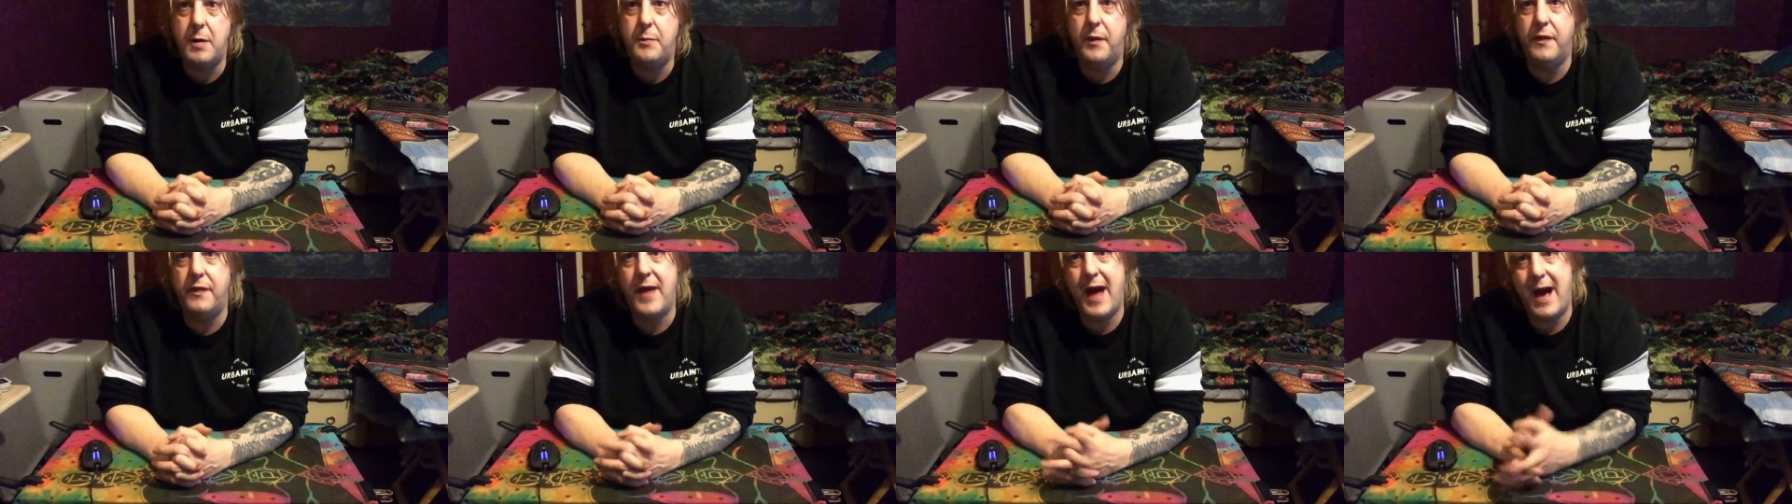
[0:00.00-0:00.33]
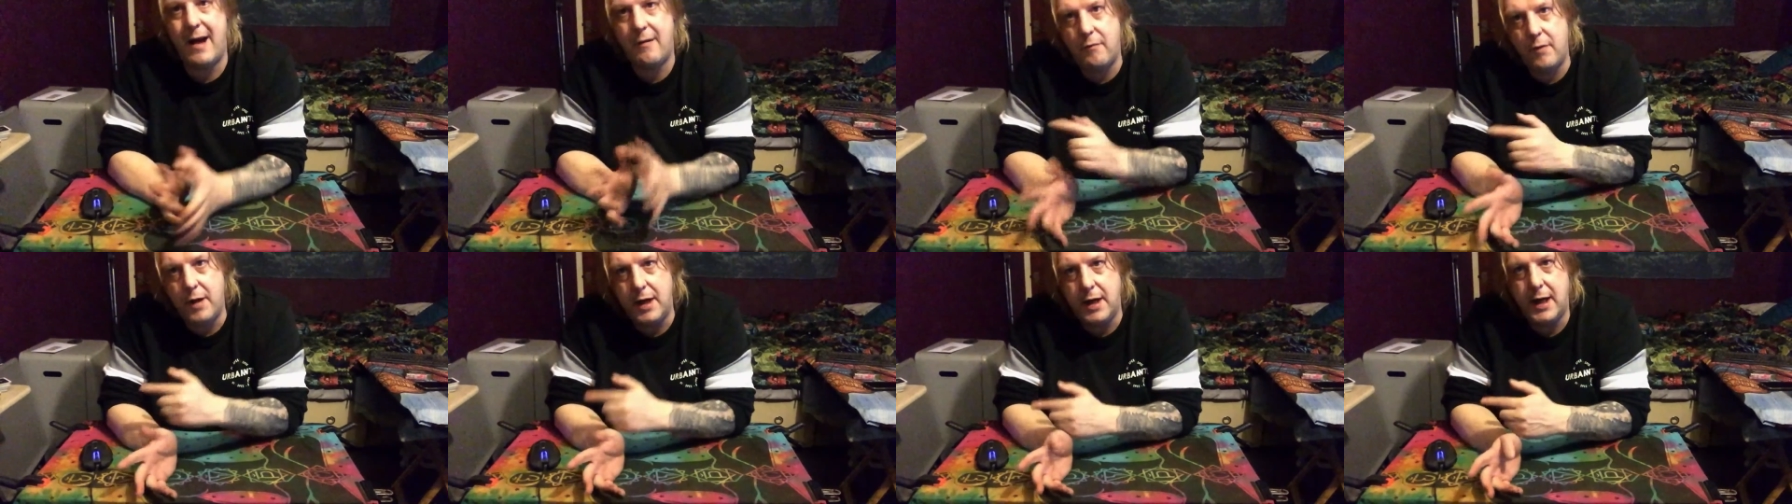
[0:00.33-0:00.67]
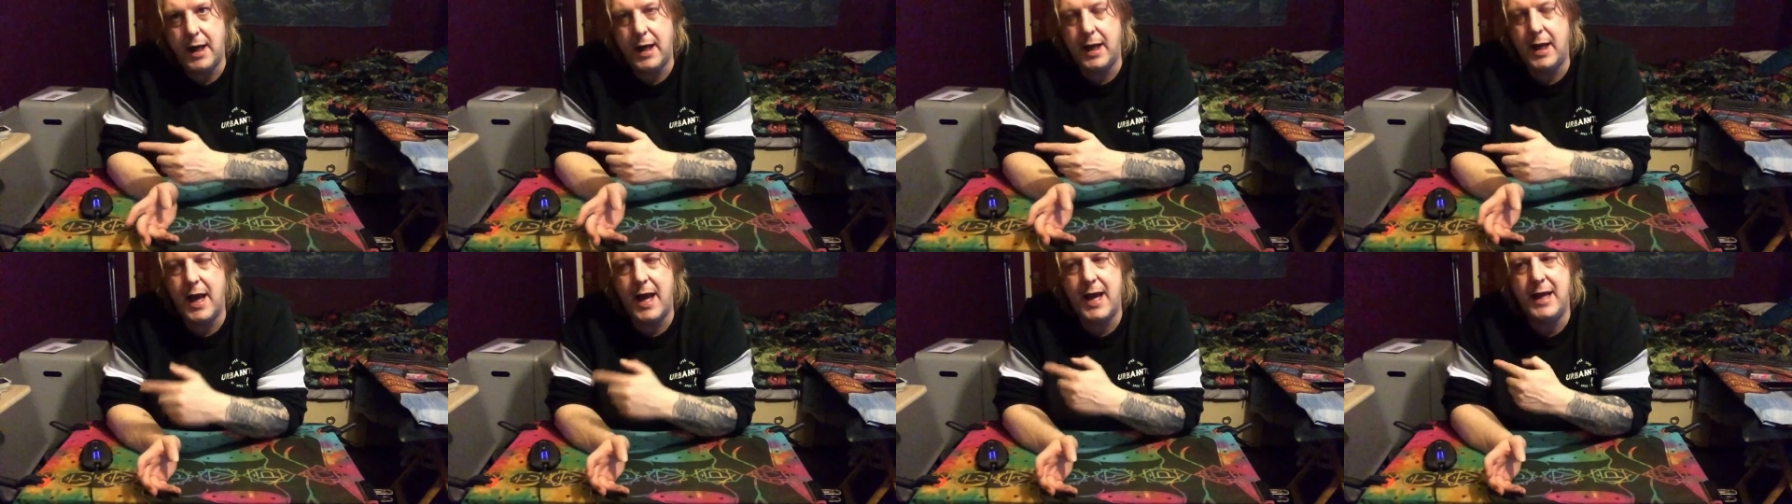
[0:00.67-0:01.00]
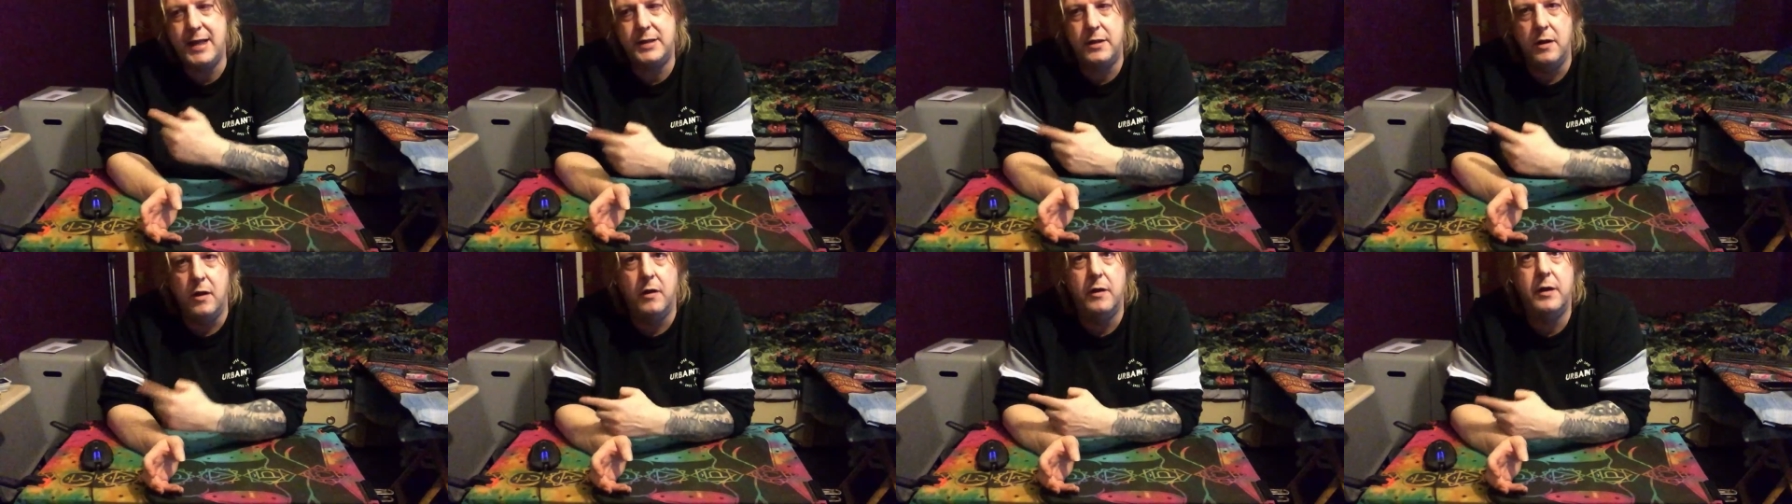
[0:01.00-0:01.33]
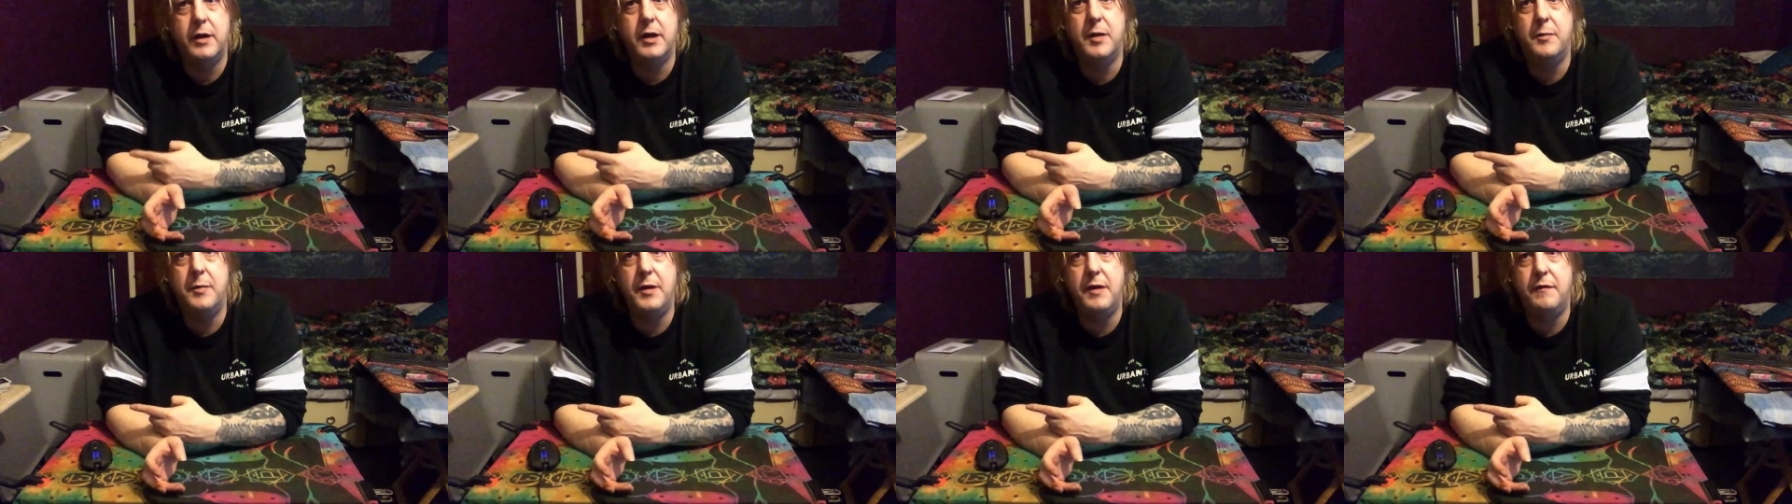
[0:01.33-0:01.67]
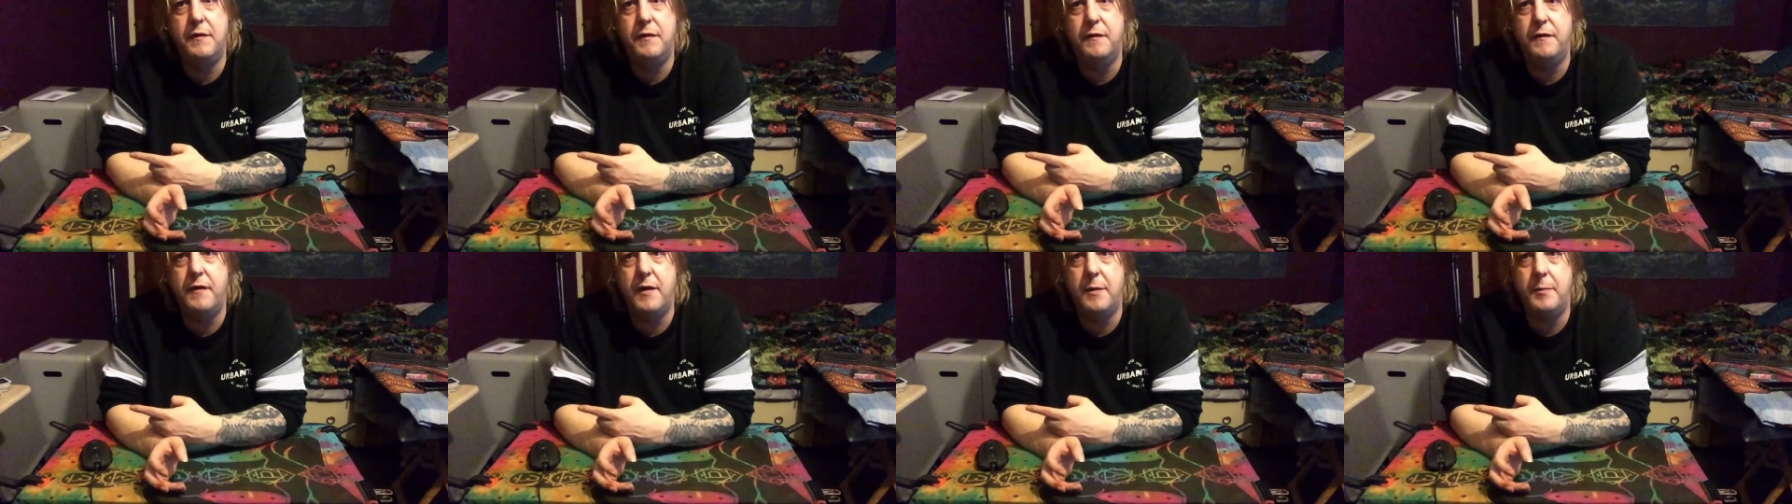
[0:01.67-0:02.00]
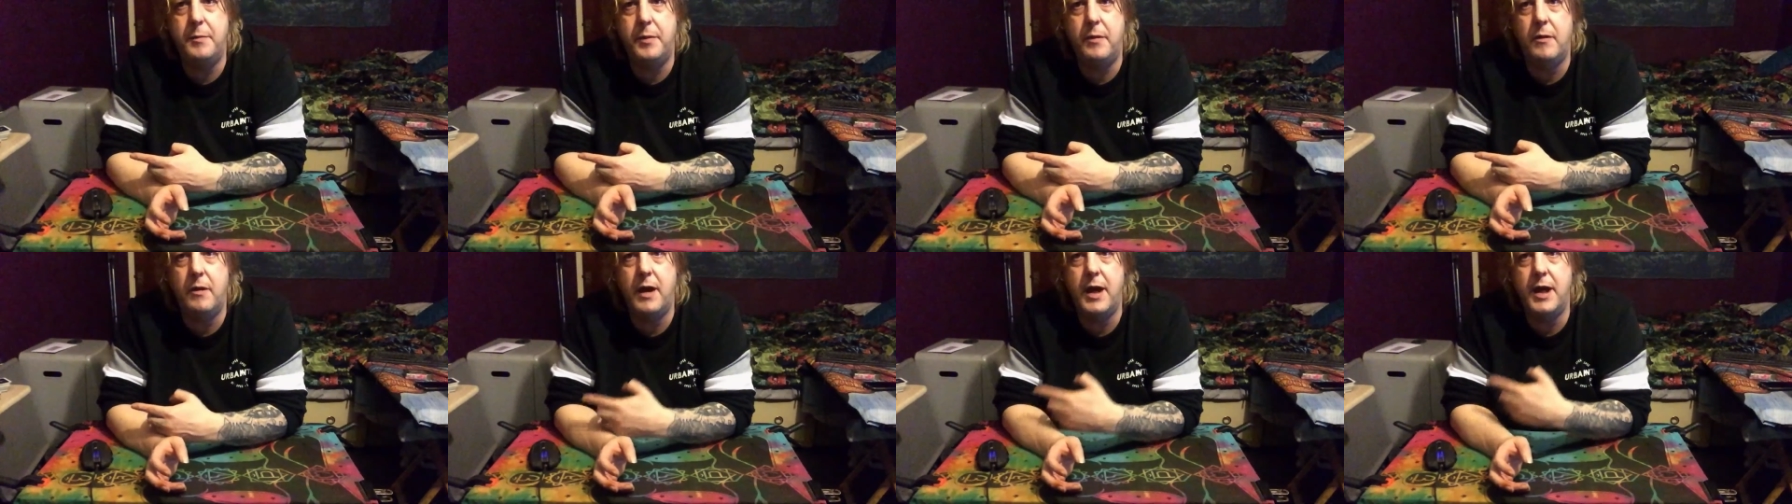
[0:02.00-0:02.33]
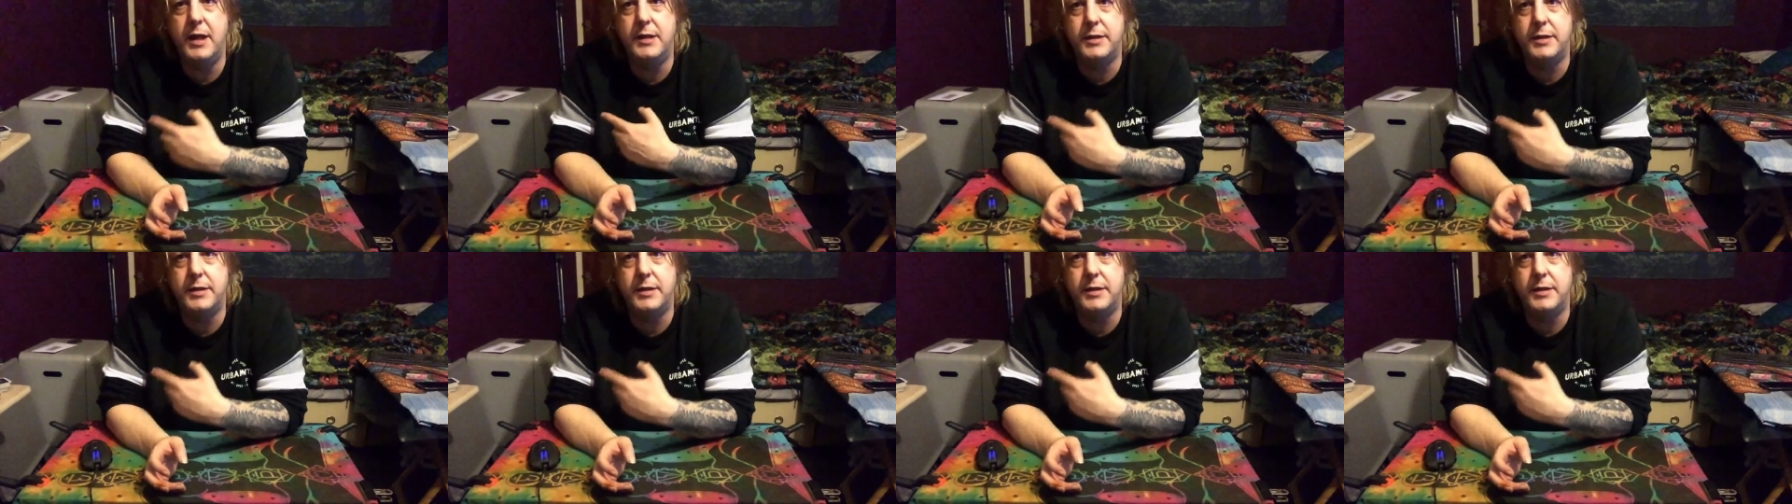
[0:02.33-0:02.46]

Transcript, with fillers: but that reading is not going to be for February.